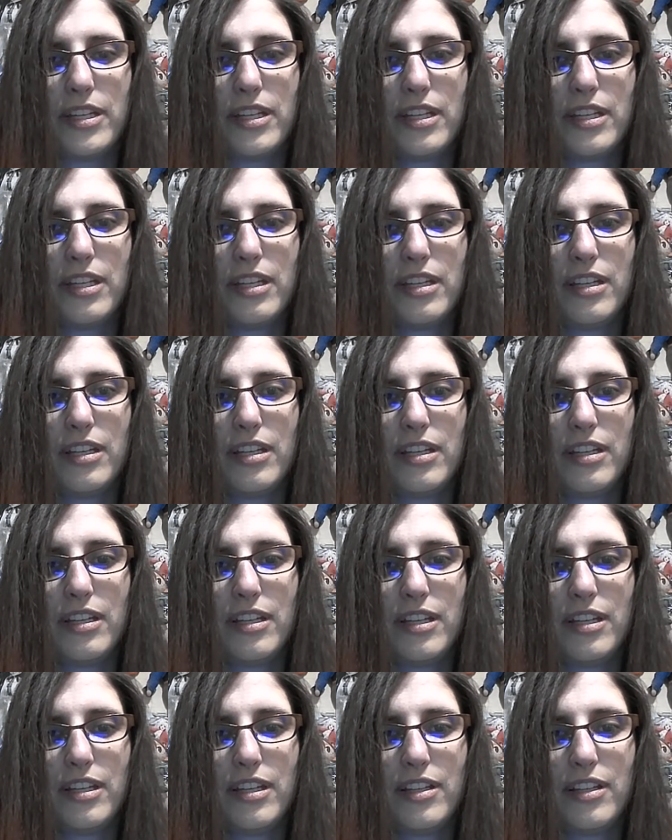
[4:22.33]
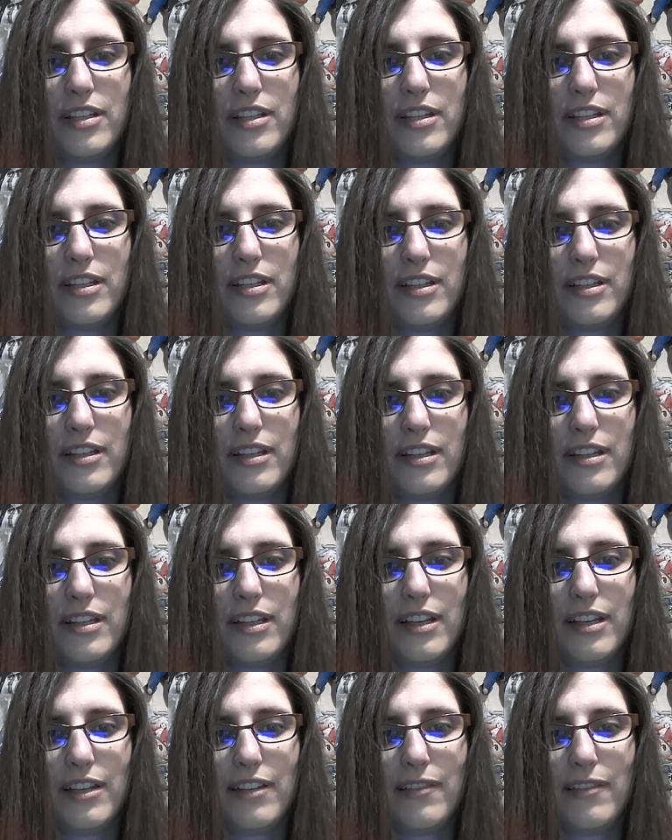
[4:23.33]

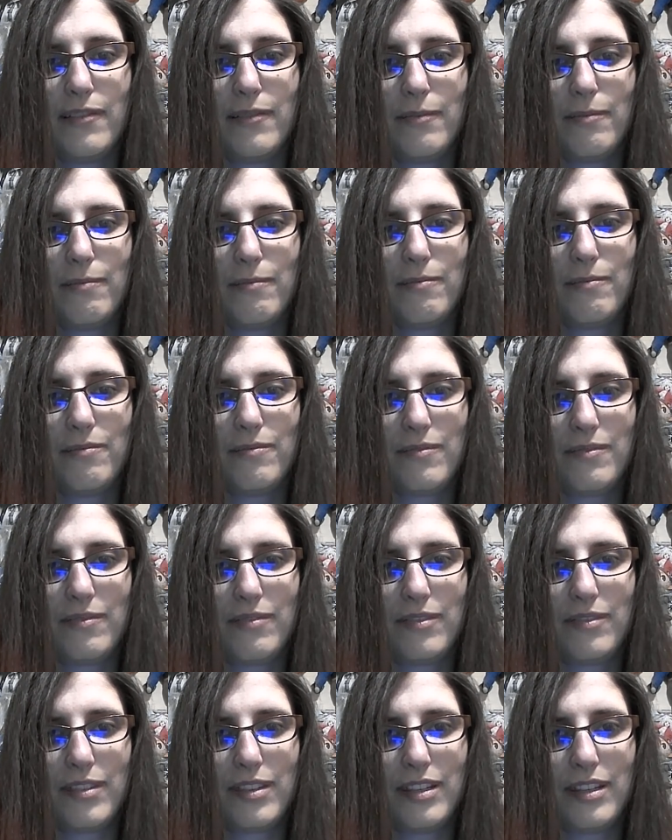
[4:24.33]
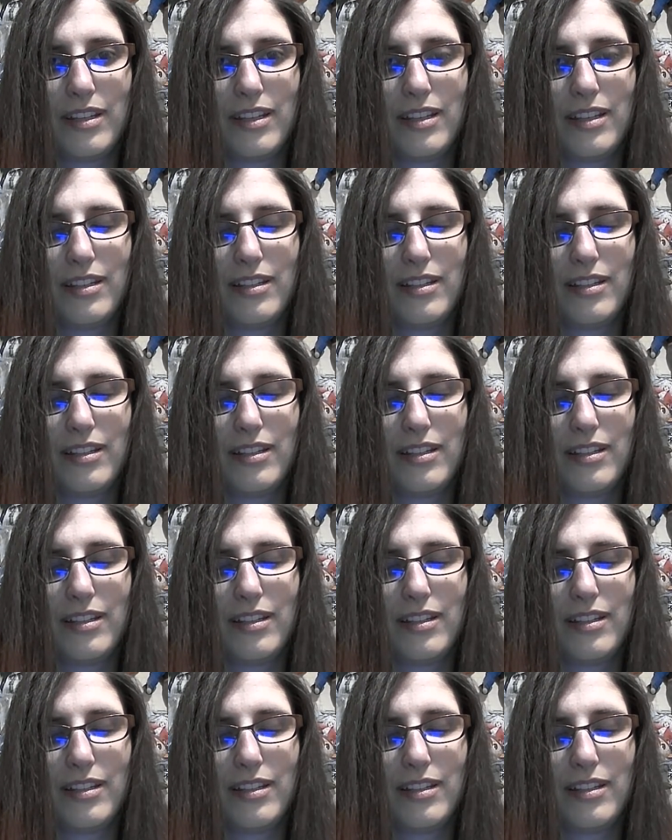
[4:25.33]
No one is speaking in this clip.